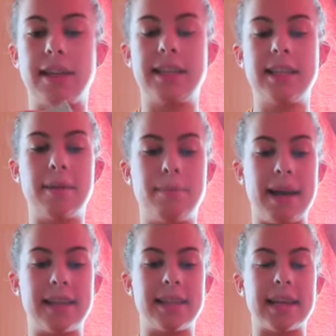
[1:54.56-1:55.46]
this is the
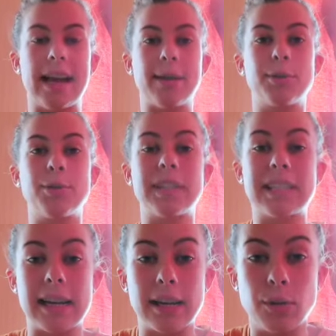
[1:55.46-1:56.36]
best thing and it was on
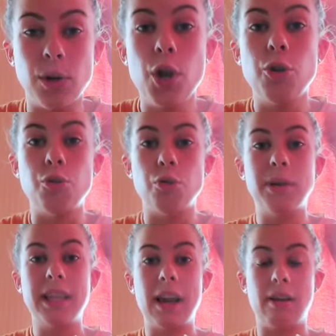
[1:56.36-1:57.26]
sale
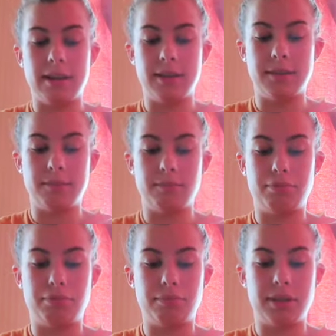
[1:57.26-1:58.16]
normally they're like
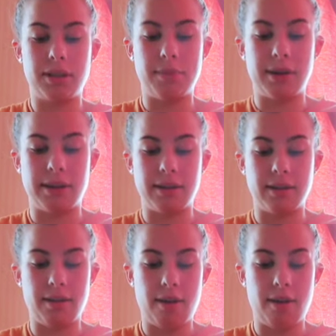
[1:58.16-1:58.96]
something like